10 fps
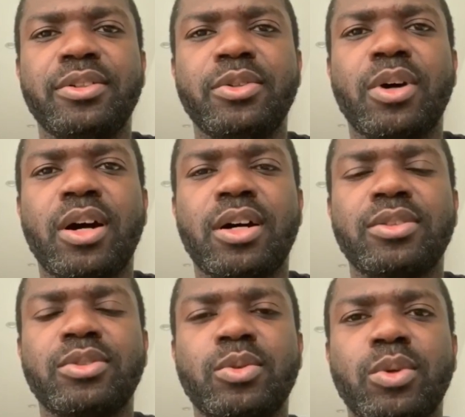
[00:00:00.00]
you are
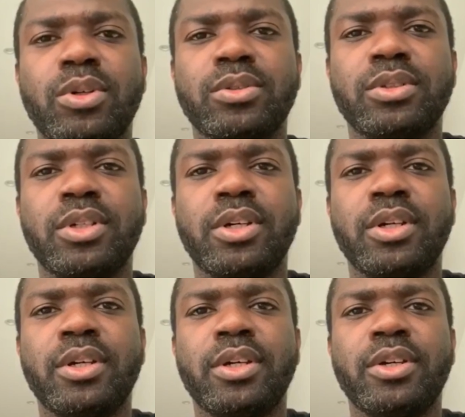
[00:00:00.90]
to the world.
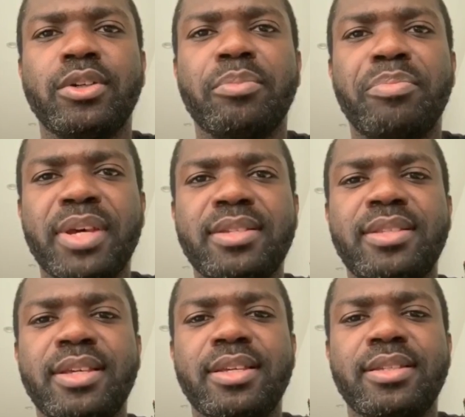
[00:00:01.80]
The best
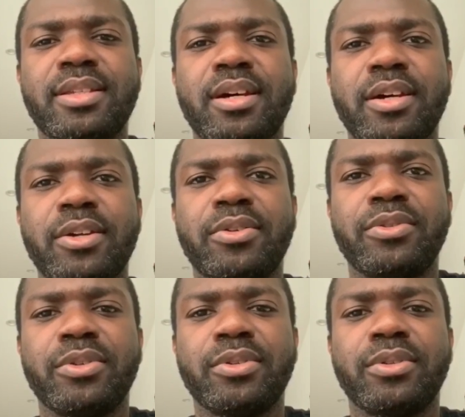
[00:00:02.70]
days are ahead of you.